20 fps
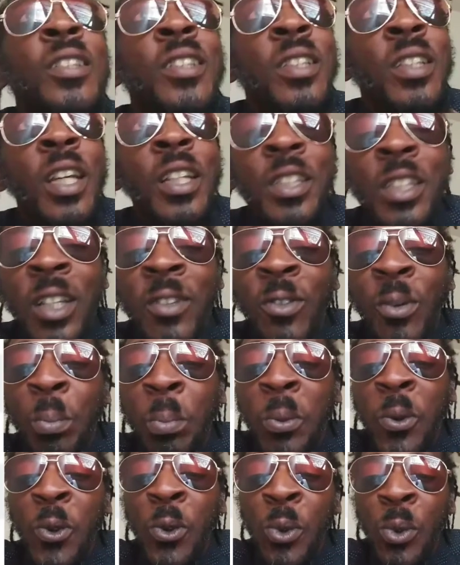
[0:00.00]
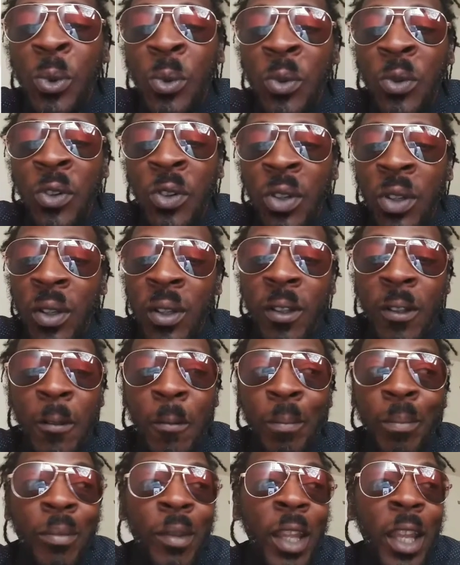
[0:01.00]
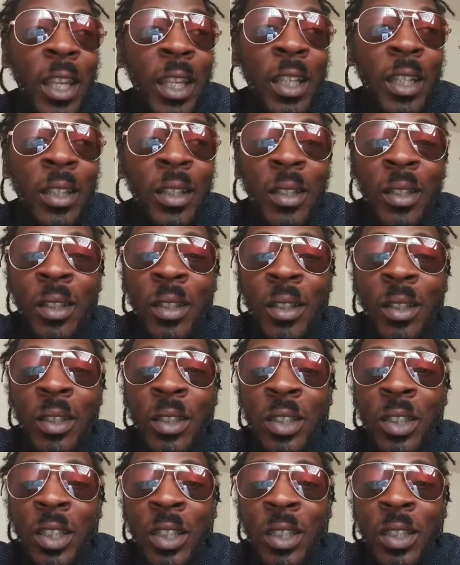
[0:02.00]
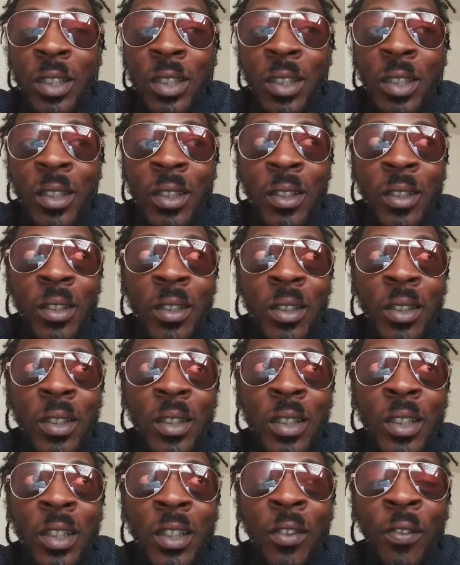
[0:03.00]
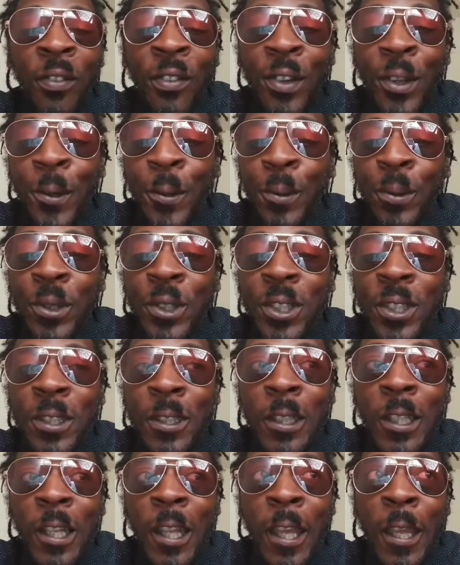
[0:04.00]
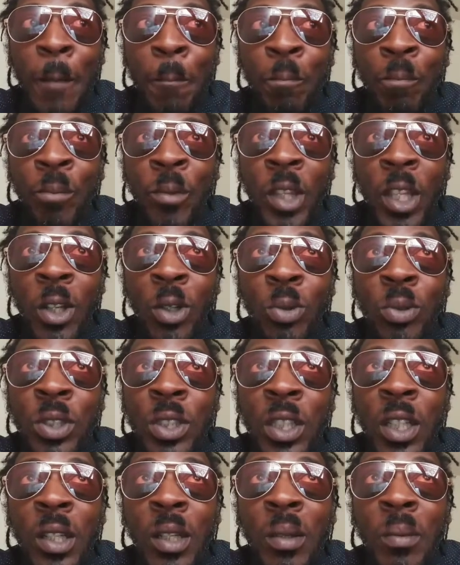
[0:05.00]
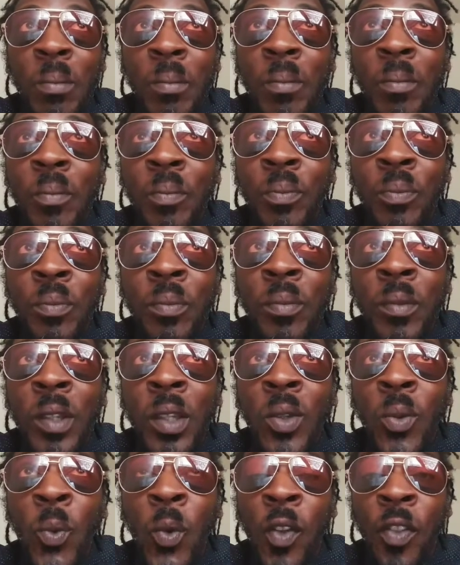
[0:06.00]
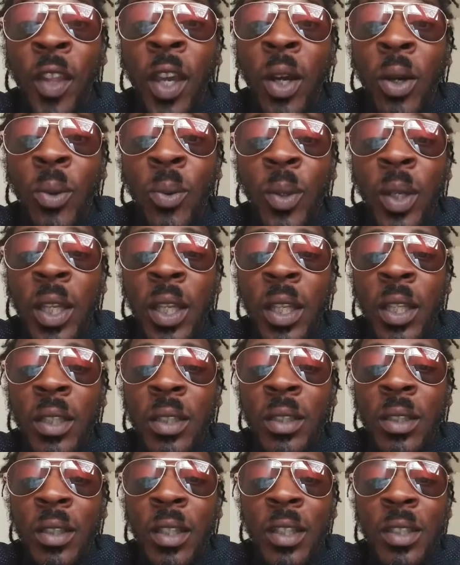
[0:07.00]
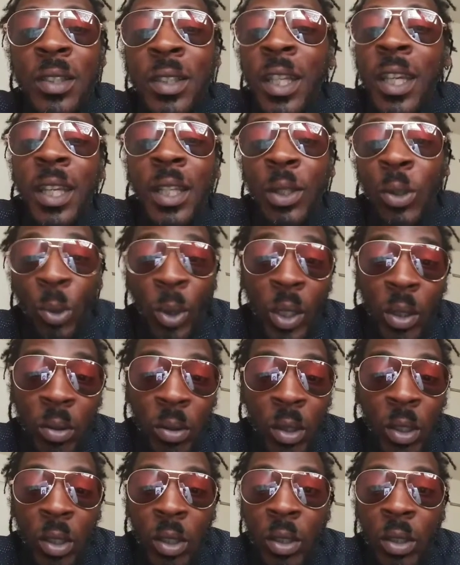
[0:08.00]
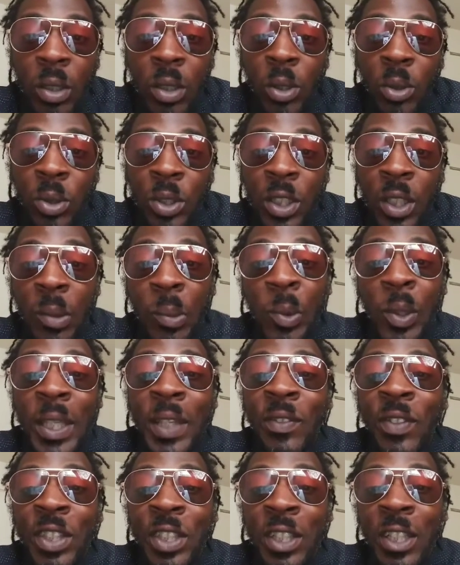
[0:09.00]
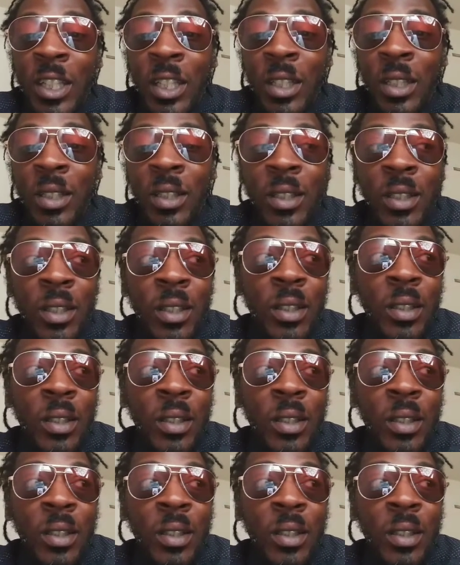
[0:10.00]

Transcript: She doesn't even move. Like she's she just floats. Like no gem without wings does that. No, well, no gem we've seen.